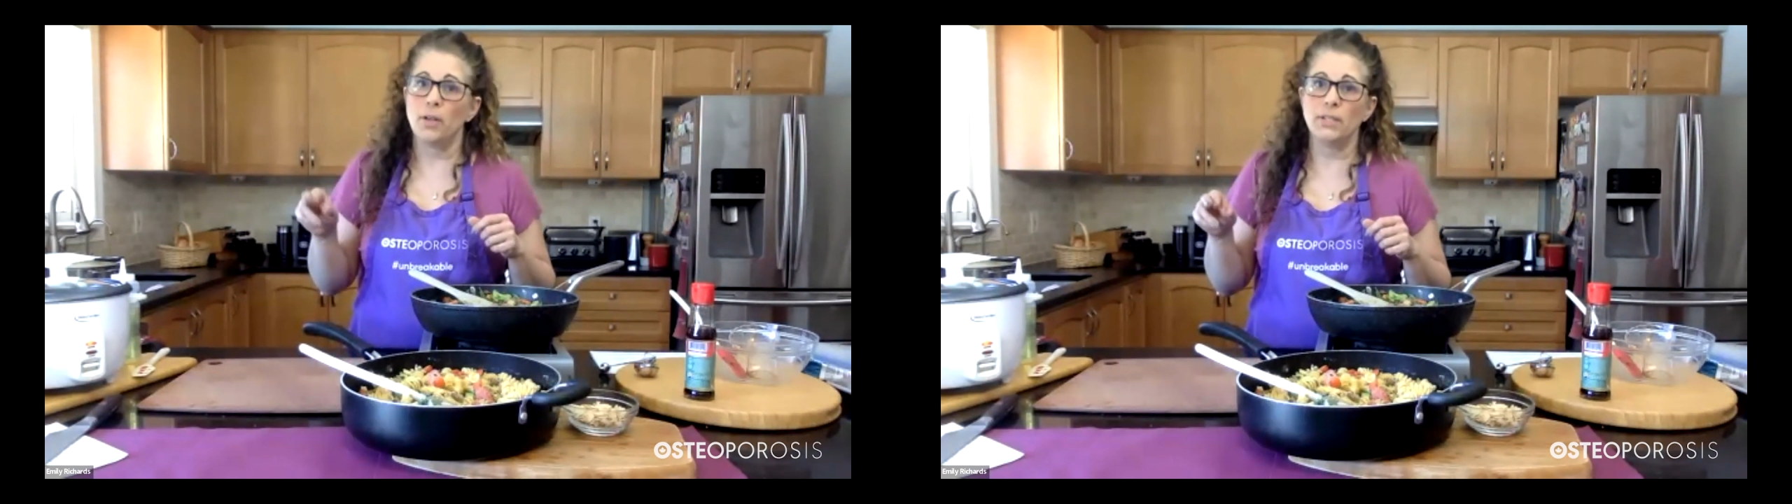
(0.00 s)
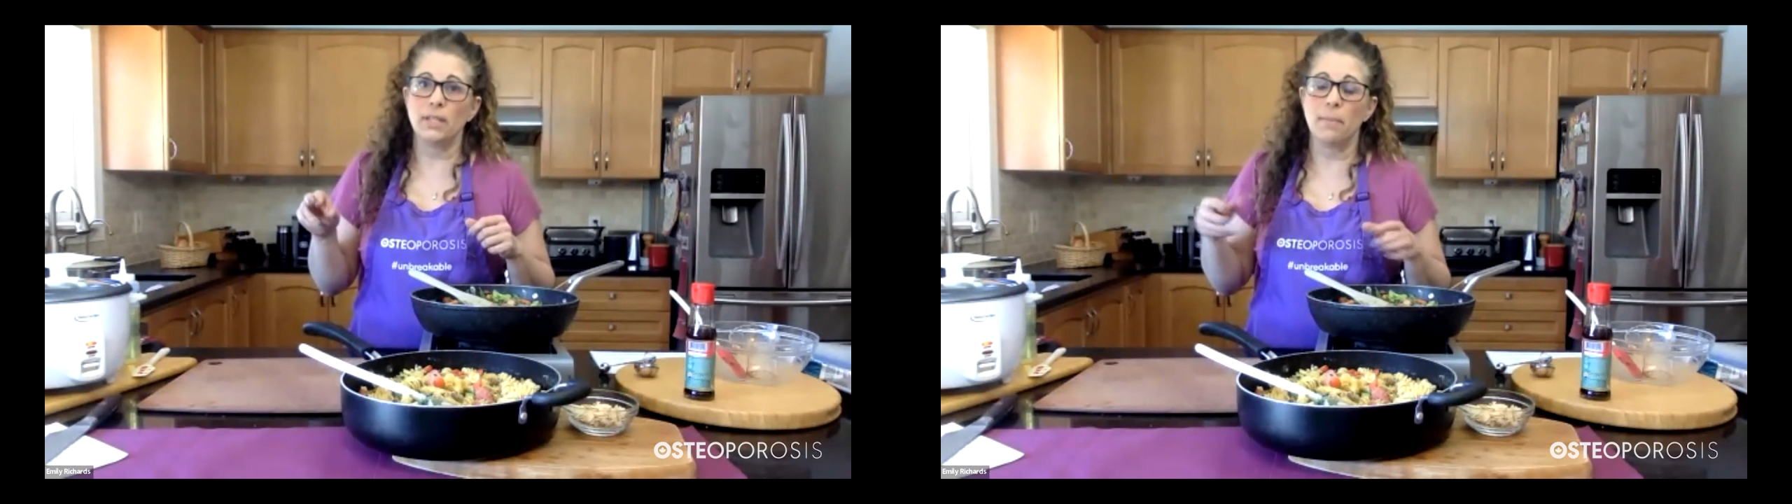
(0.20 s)

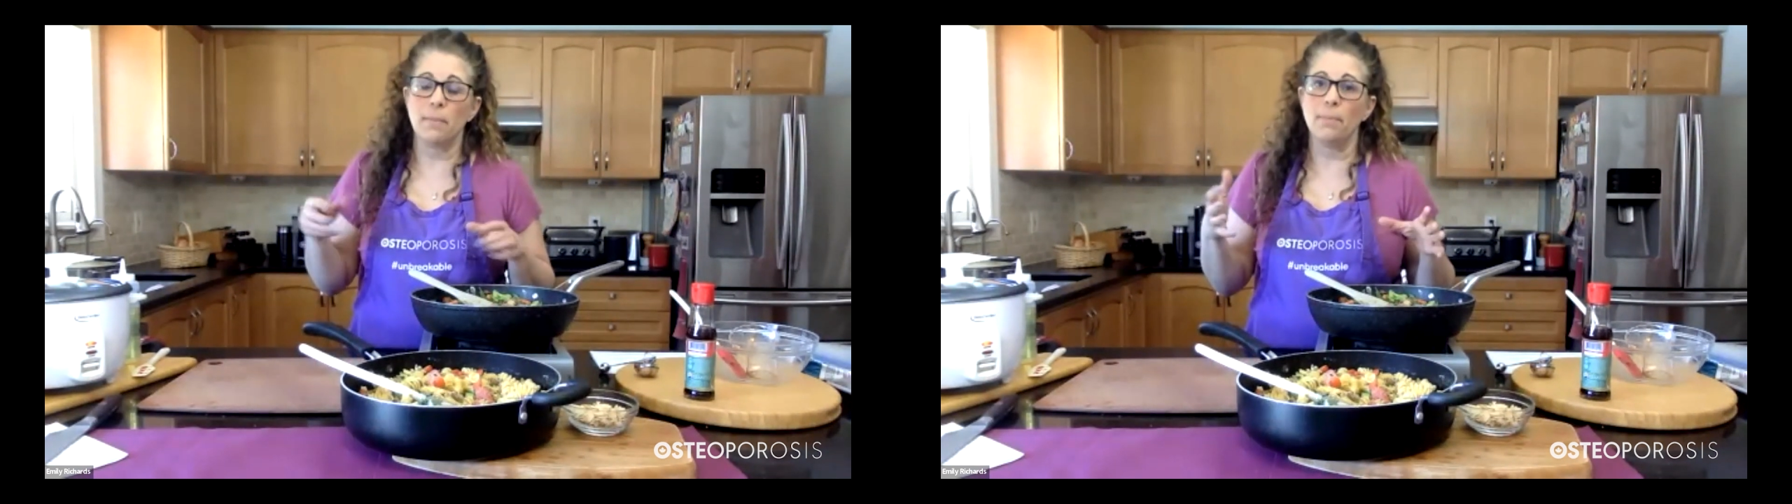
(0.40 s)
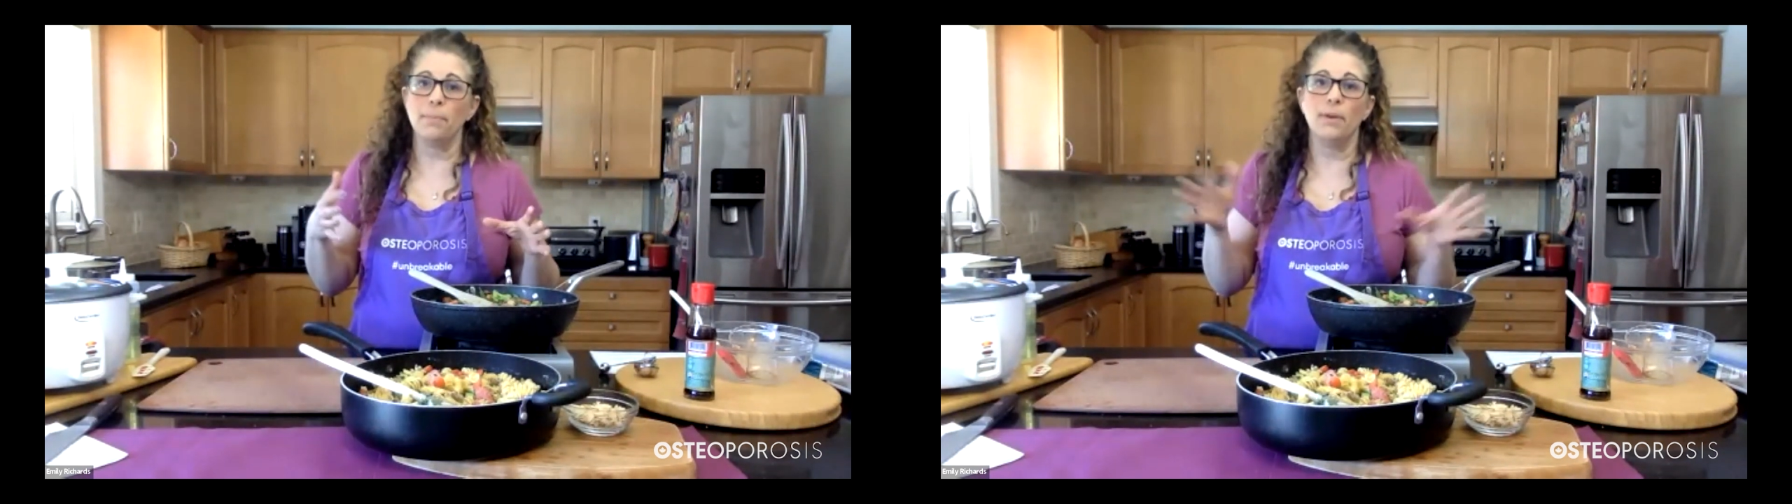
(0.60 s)
pulse
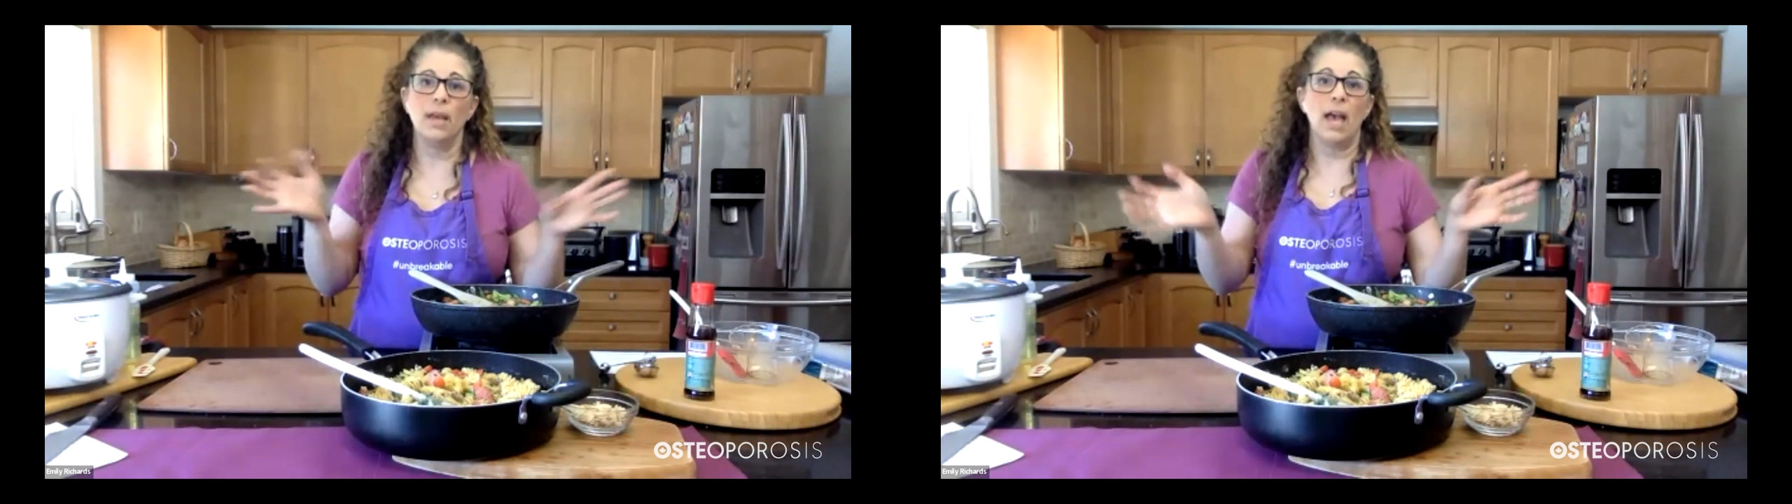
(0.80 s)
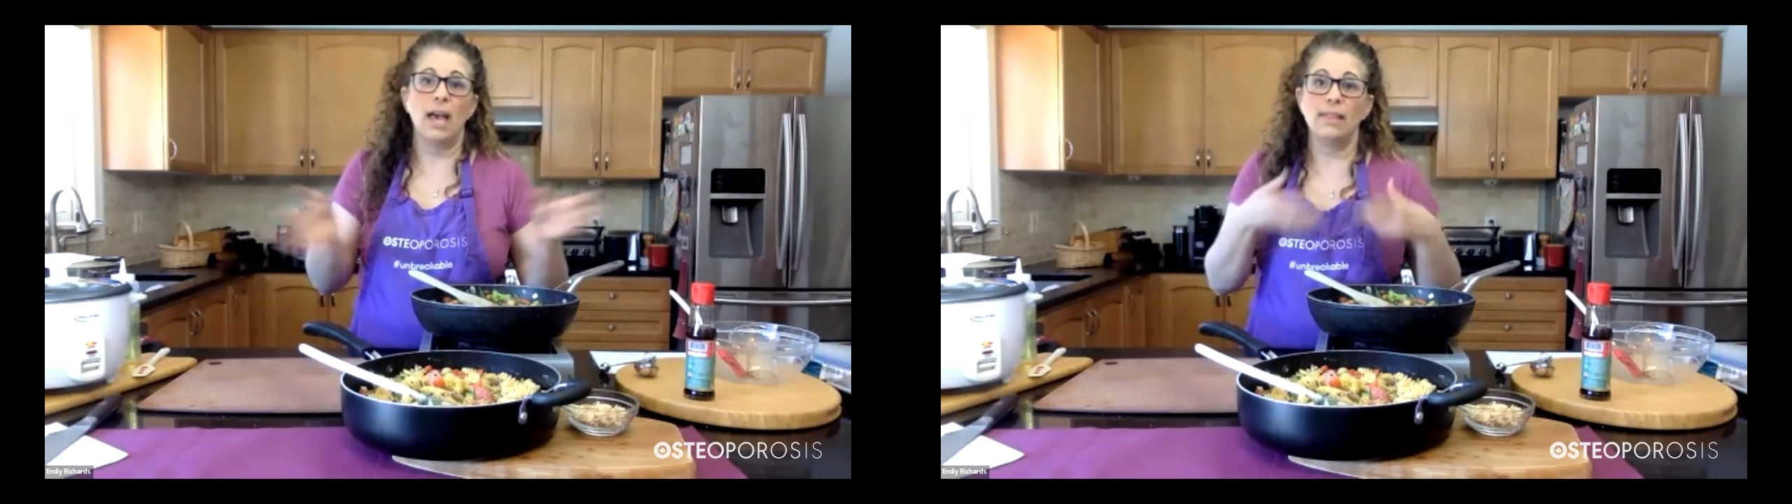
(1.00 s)
them up,
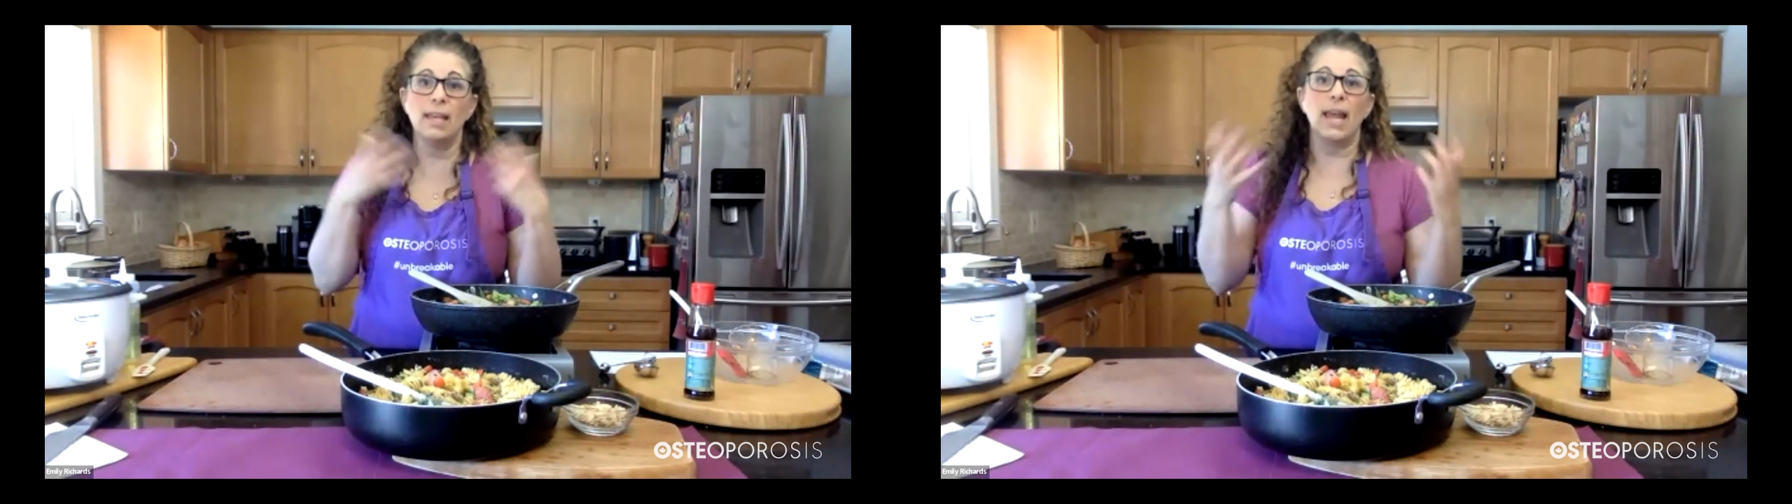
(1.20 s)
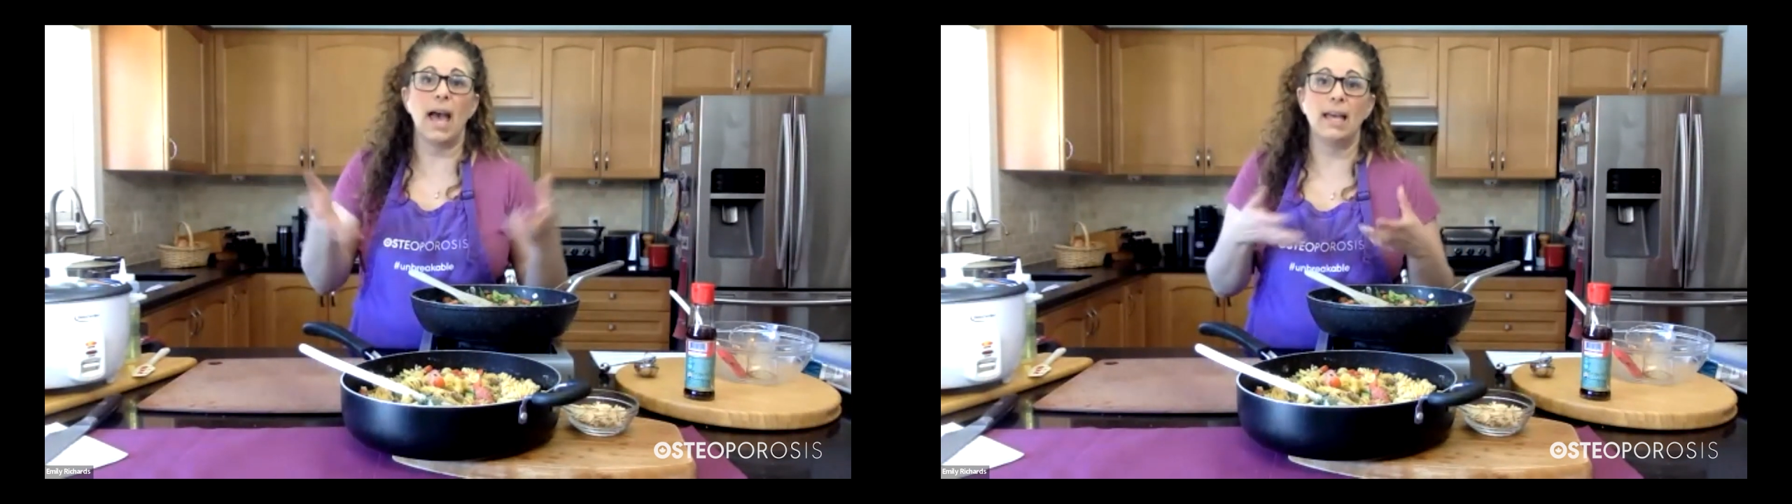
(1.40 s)
and
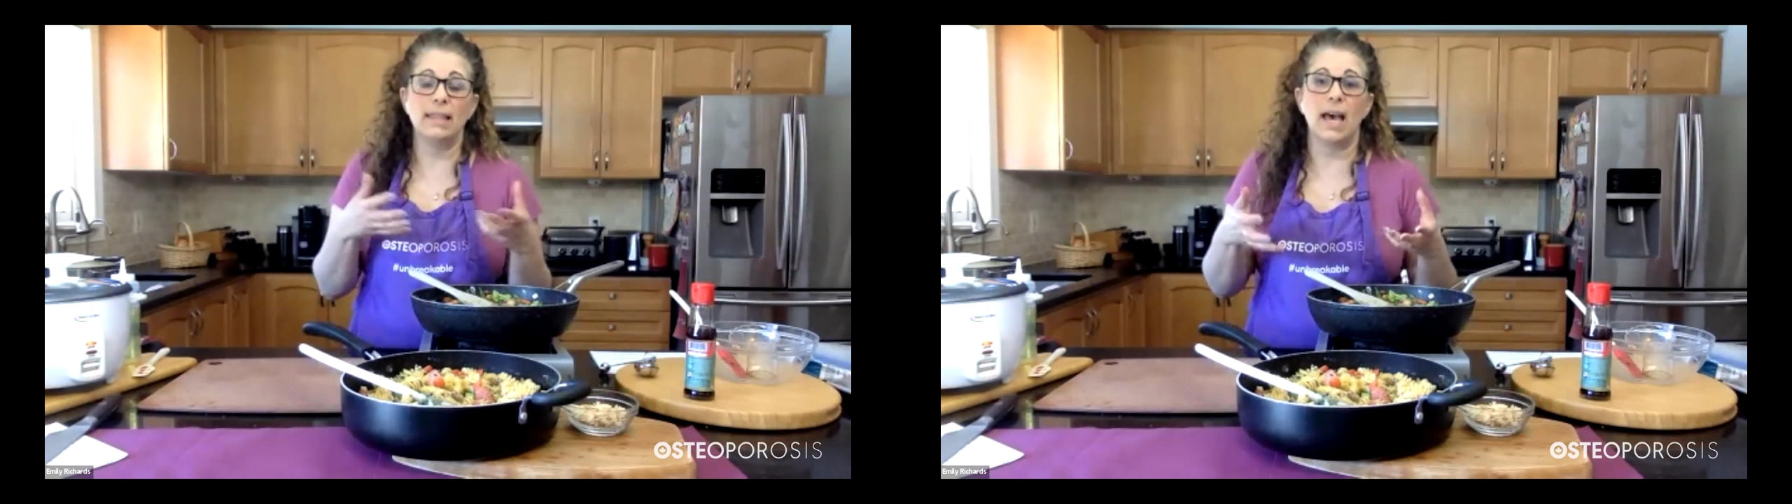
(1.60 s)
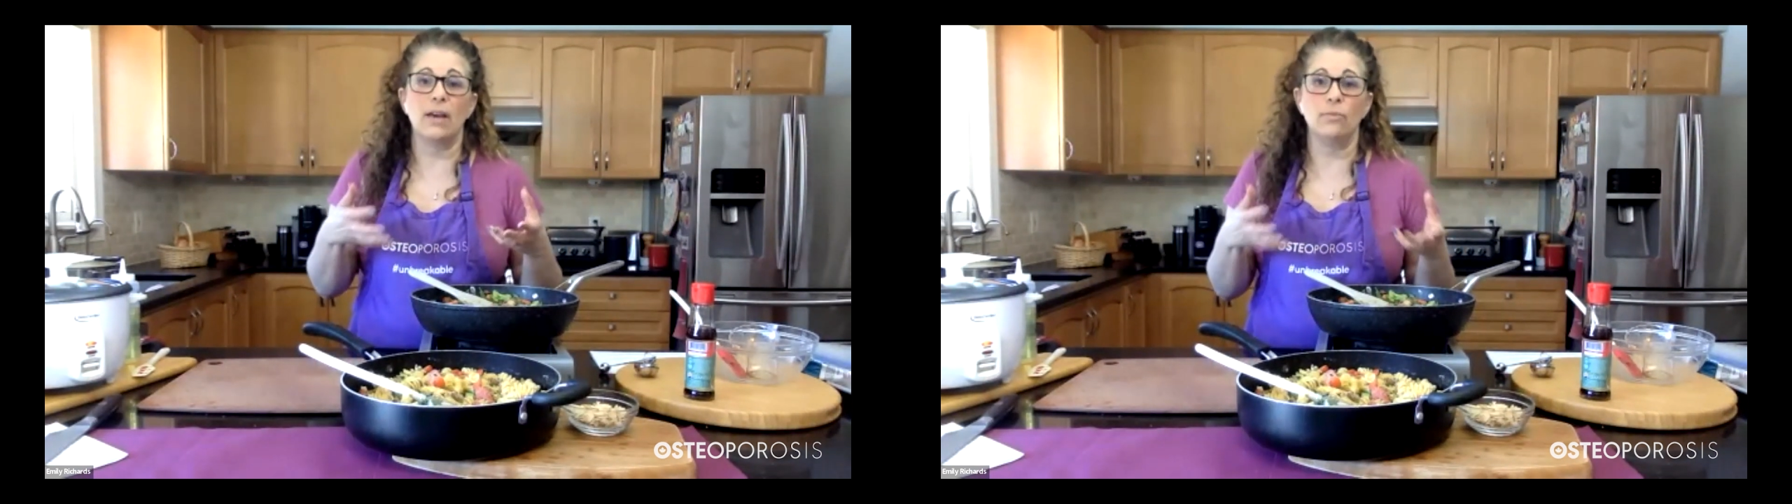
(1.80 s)
then
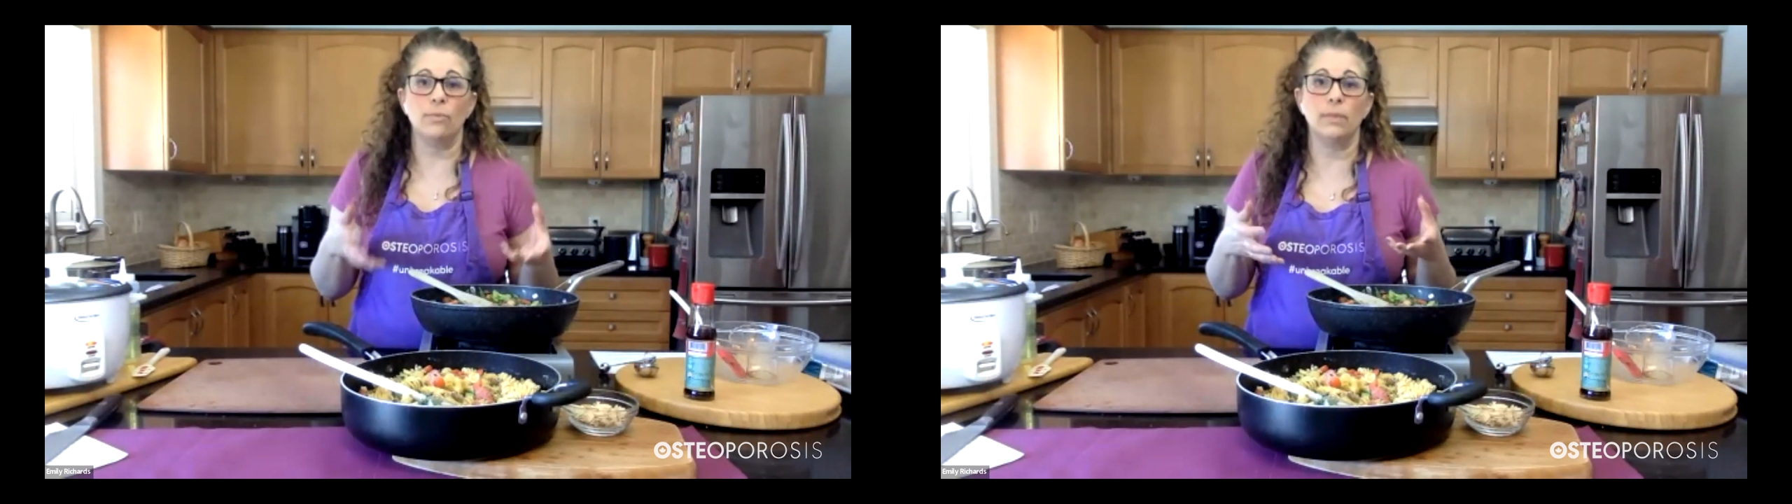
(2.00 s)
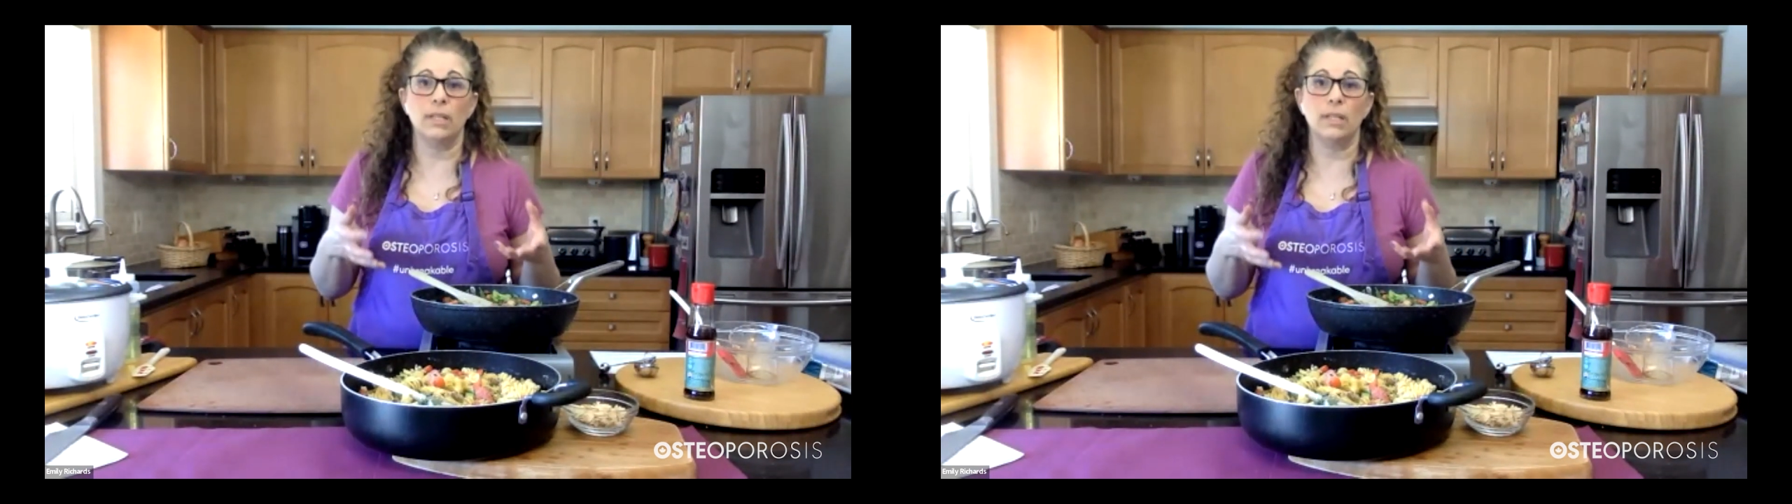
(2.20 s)
add that